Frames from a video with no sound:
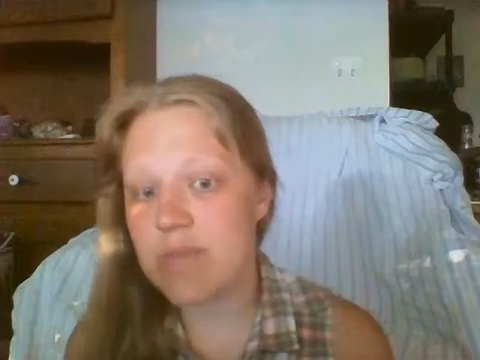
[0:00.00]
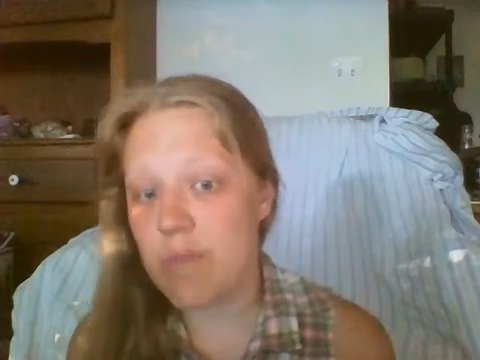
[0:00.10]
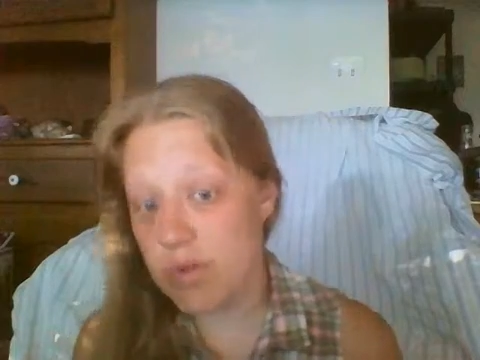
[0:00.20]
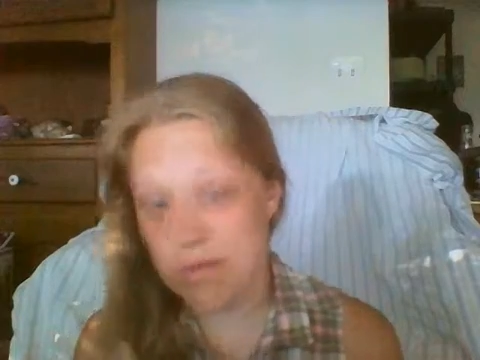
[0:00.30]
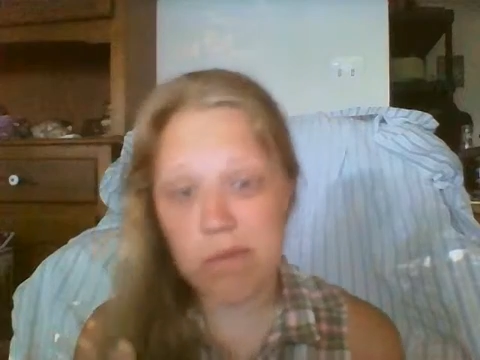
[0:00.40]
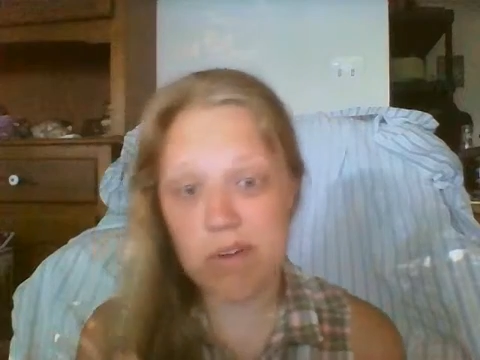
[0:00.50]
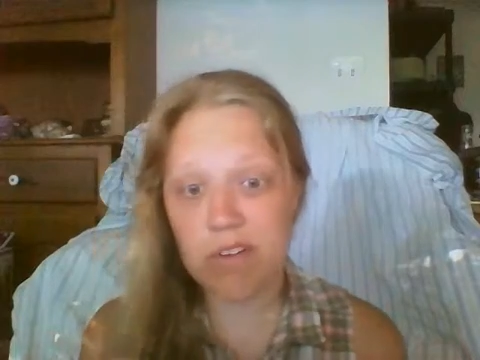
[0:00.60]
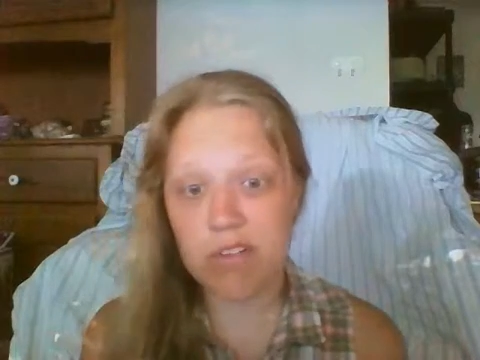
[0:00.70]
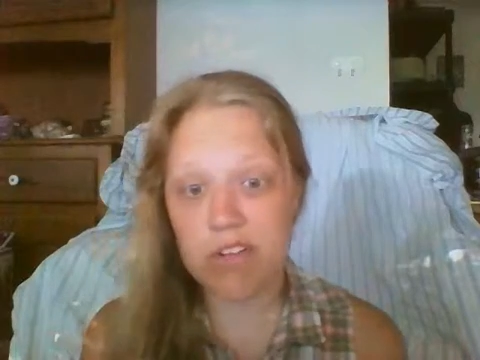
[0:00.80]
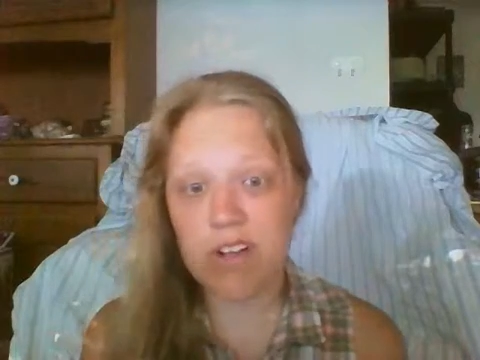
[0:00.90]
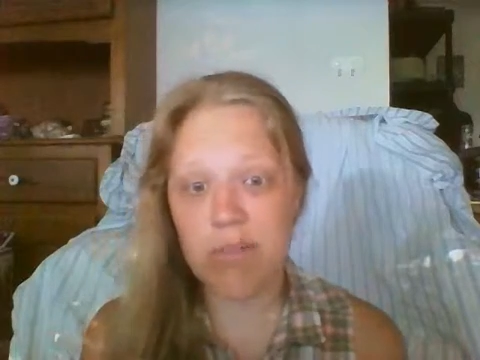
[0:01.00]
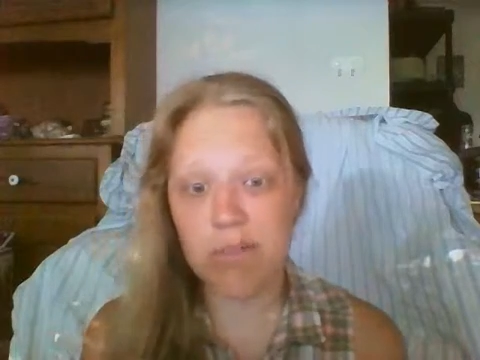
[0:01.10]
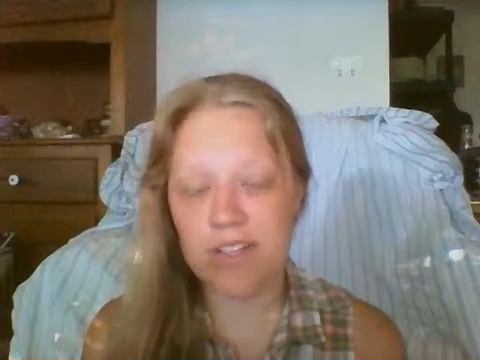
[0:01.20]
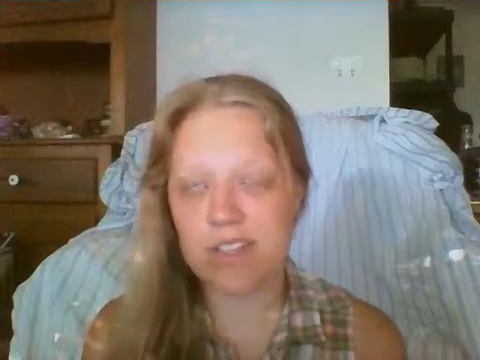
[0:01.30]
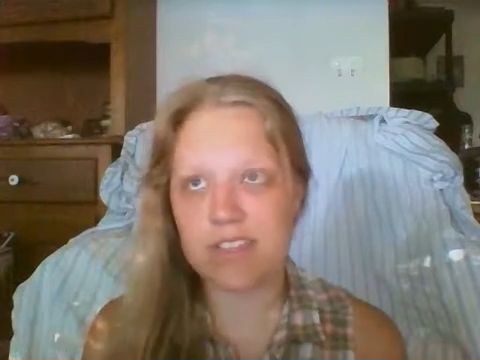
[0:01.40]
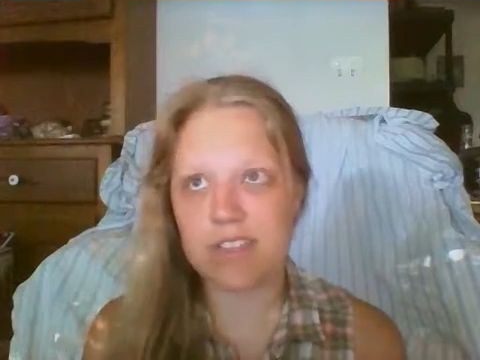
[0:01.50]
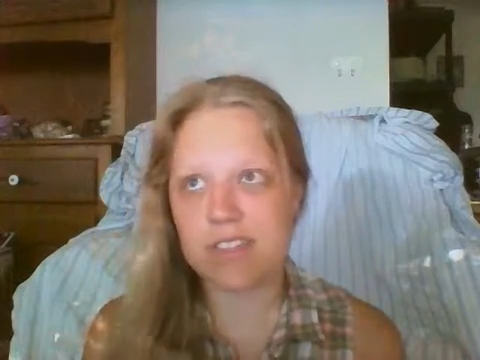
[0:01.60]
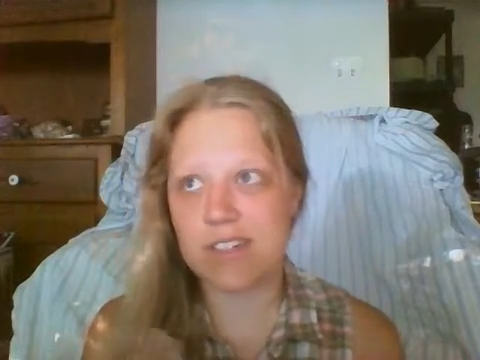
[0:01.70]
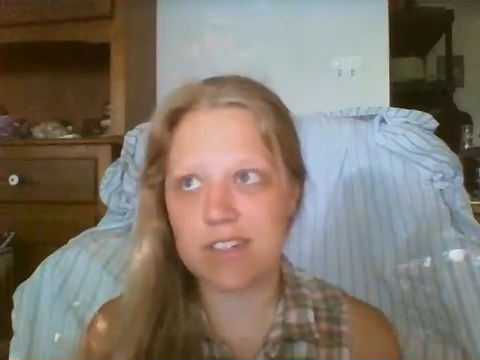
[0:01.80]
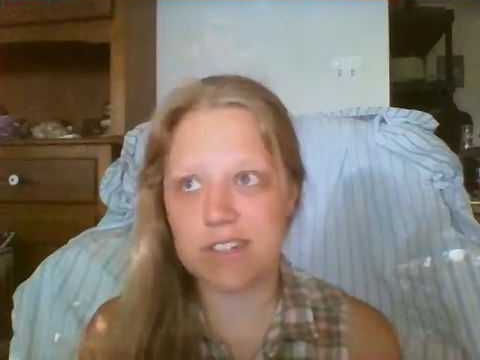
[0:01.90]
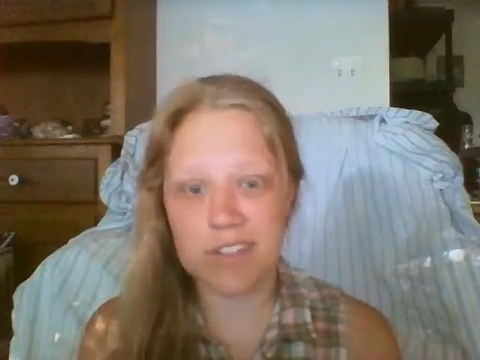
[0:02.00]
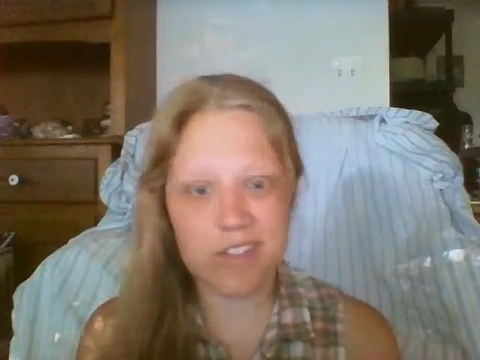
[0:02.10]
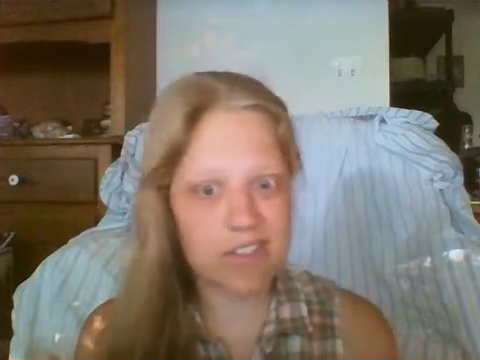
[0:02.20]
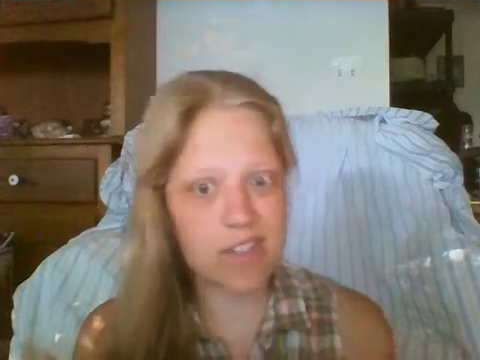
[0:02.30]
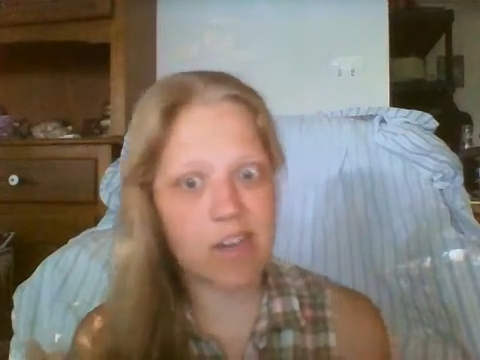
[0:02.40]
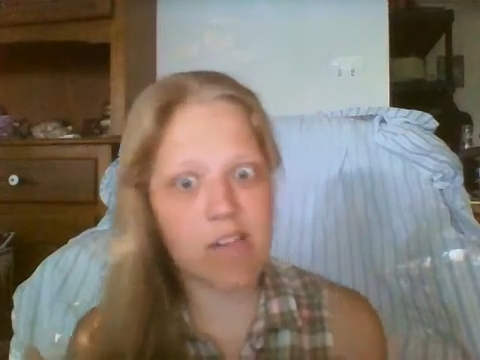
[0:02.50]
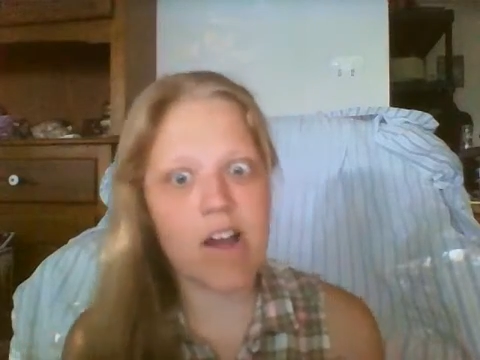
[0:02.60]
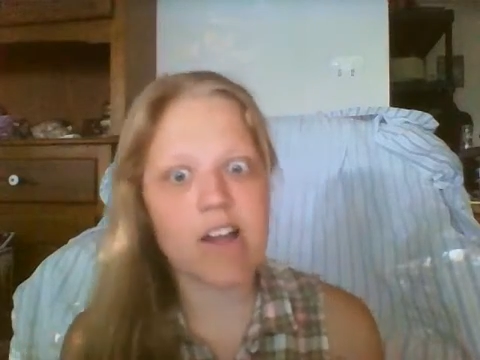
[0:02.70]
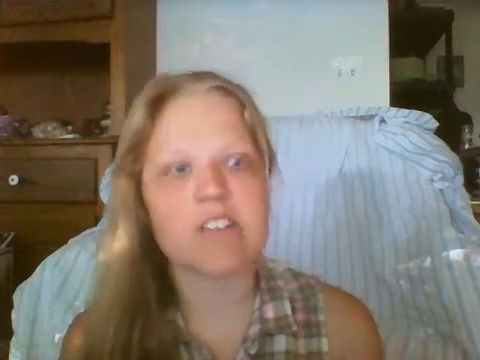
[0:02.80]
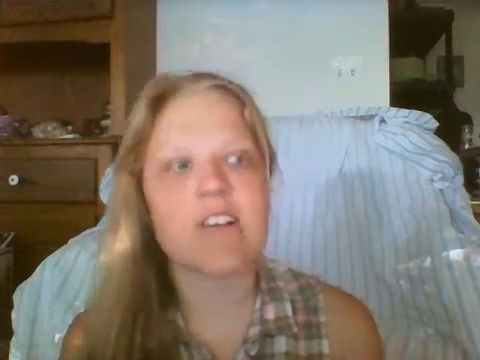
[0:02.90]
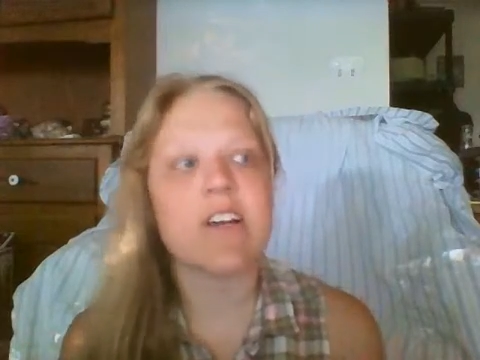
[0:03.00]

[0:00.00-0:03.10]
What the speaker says: Most people know what it's called, but it's called snail rash.